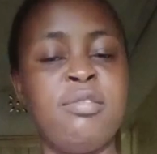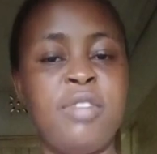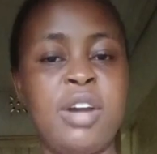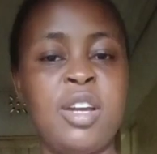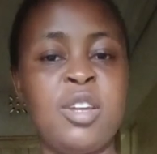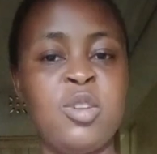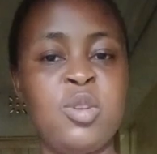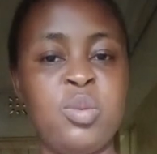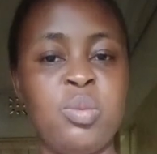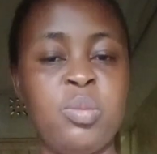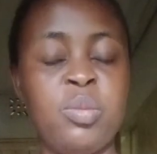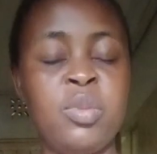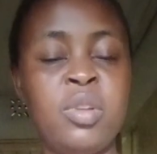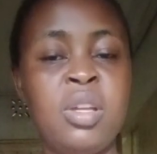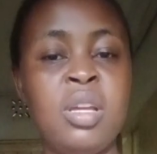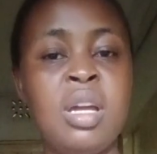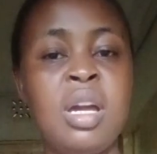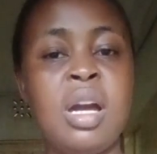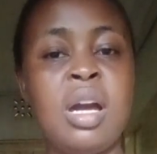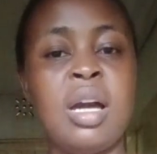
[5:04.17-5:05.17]
vacuum.
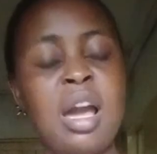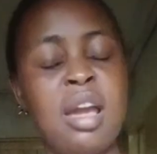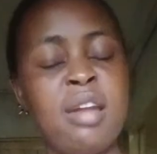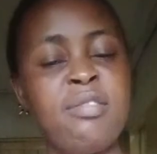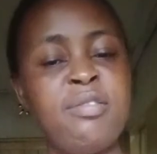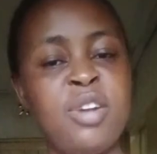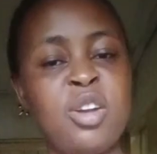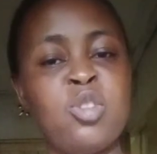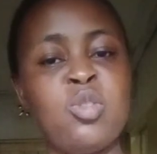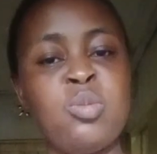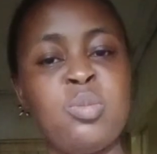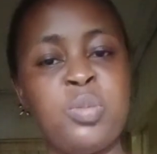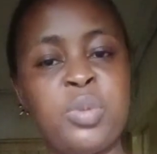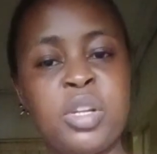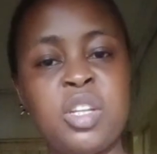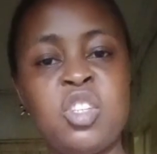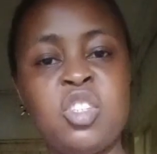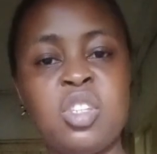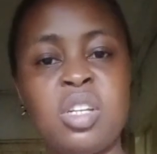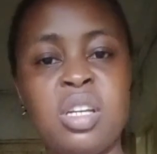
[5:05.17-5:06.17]
High vacuum
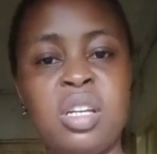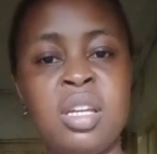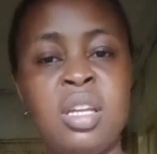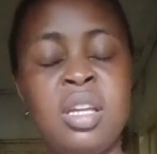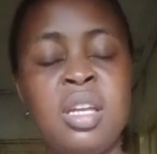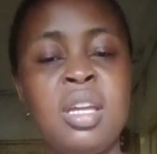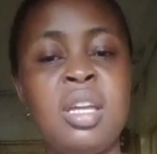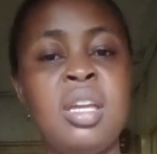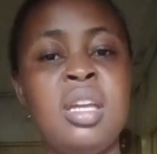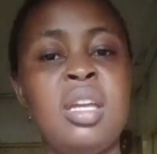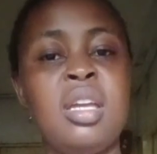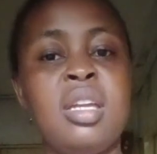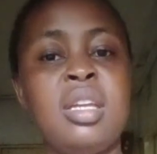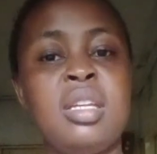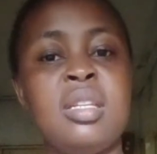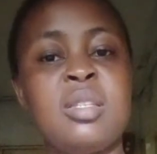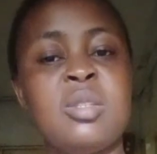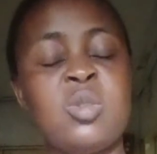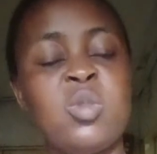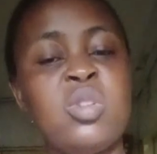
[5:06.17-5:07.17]
pressure
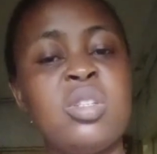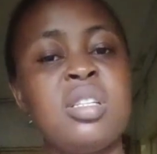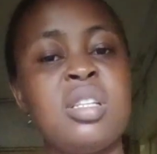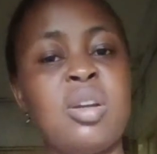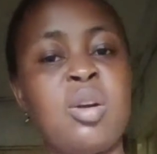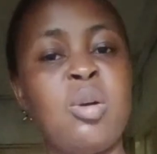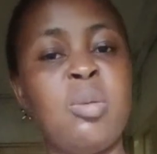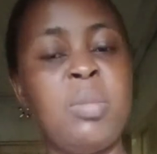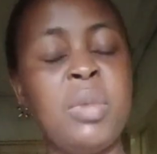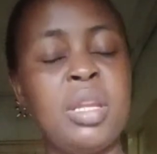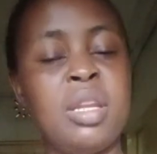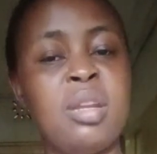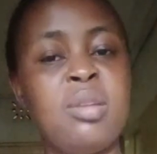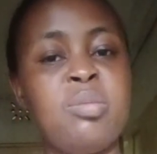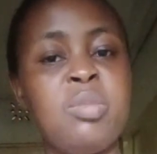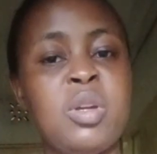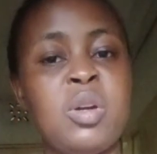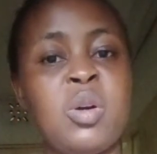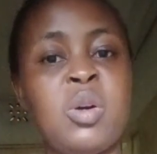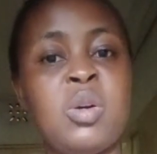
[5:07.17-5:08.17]
is not
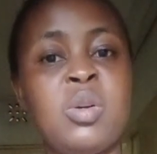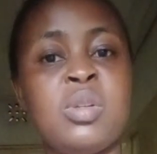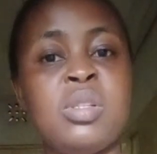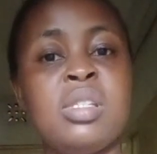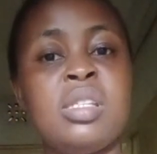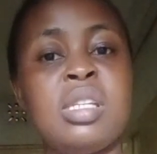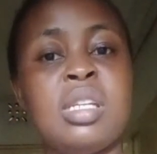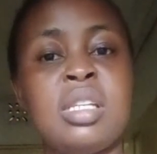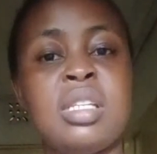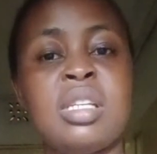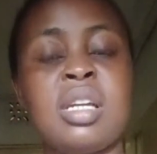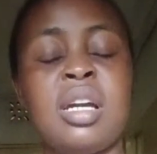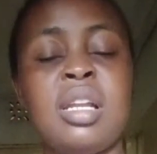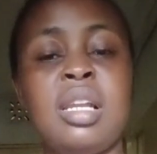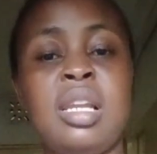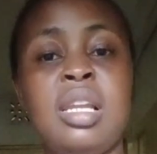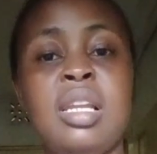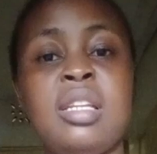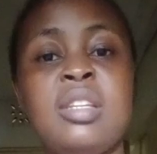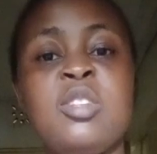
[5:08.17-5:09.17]
recommended because it
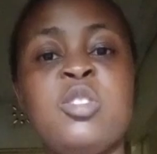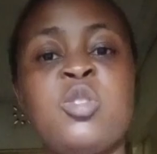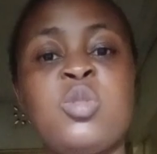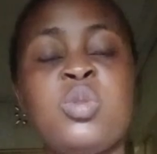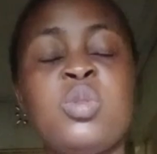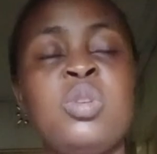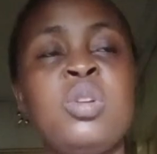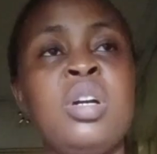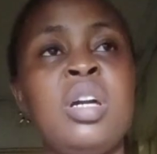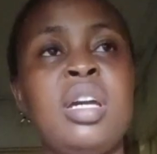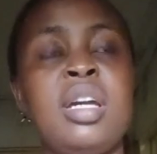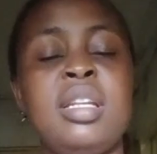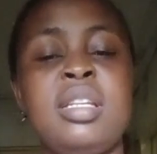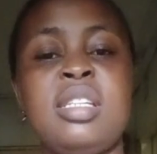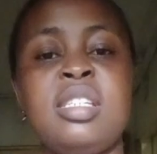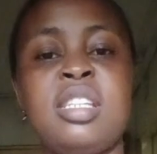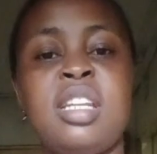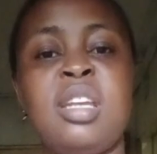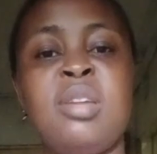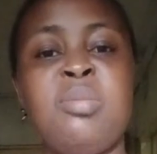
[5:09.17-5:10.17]
can lead to
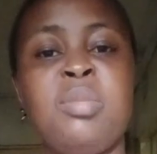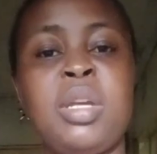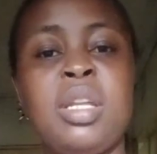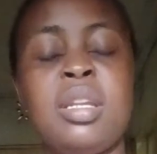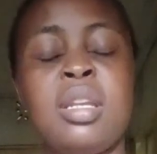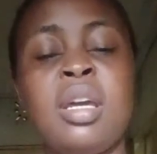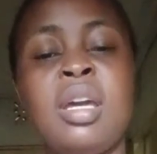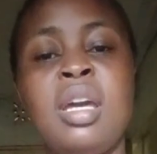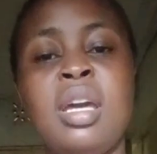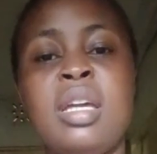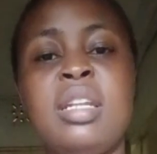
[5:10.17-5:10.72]
entrainment.